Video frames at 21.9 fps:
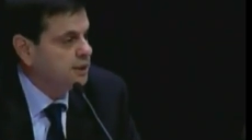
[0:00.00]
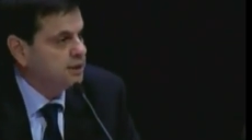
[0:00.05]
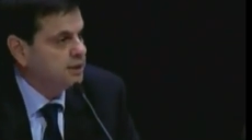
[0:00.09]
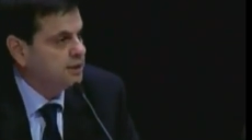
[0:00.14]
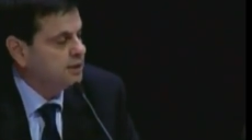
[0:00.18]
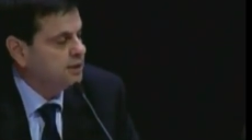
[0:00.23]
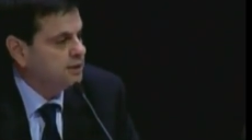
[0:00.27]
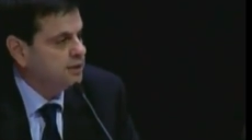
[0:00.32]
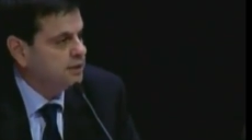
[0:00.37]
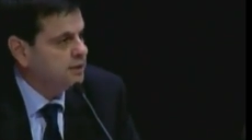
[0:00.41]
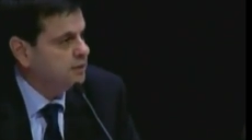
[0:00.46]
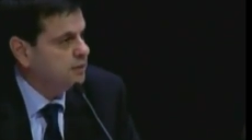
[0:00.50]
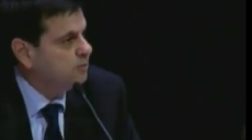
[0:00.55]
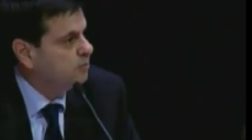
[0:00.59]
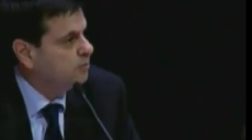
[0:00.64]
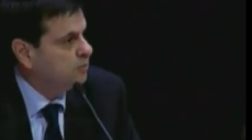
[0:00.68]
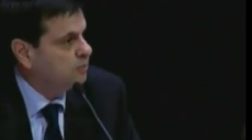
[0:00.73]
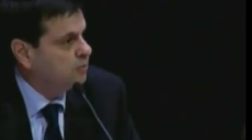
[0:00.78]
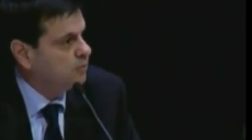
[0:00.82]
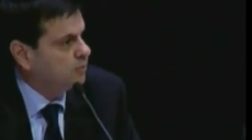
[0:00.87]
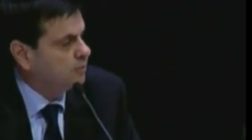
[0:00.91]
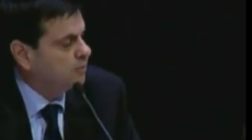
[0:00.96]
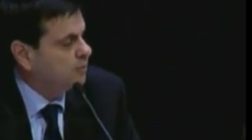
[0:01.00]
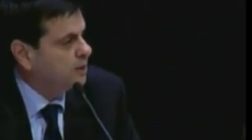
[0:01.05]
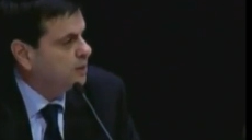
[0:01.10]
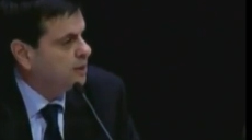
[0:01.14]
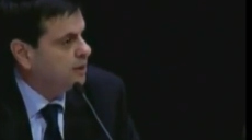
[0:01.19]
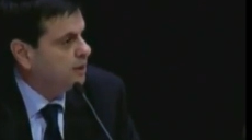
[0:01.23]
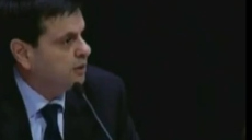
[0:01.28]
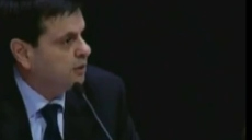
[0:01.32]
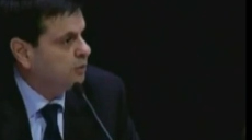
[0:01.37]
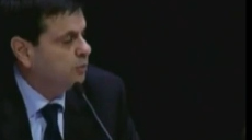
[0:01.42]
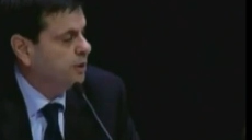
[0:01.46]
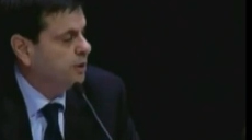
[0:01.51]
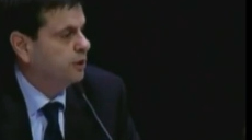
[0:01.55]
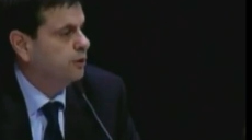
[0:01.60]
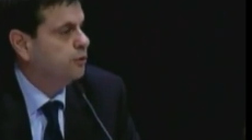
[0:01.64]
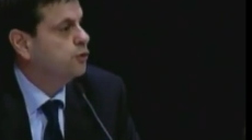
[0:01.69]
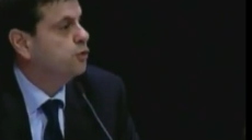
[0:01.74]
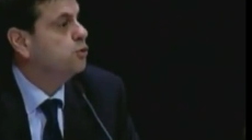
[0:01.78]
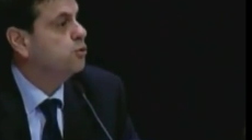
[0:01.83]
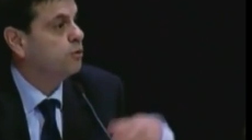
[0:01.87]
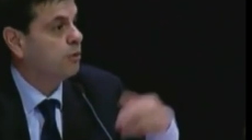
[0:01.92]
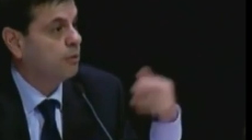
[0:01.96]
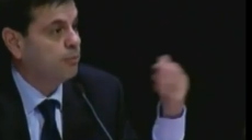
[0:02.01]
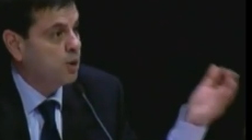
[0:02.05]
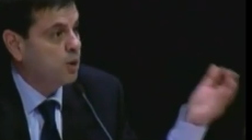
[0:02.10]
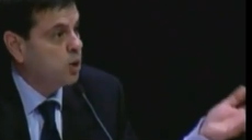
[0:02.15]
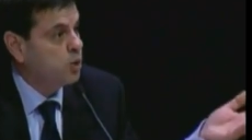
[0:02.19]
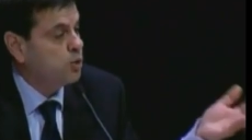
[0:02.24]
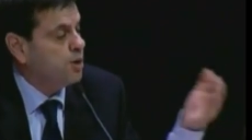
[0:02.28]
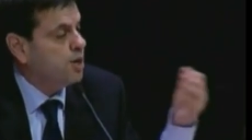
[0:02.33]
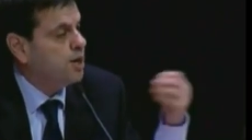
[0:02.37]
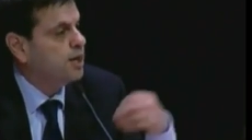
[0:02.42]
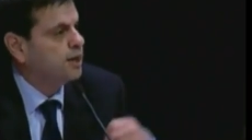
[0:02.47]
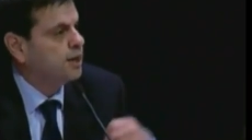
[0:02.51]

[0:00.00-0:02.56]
um, you know, we could do remote,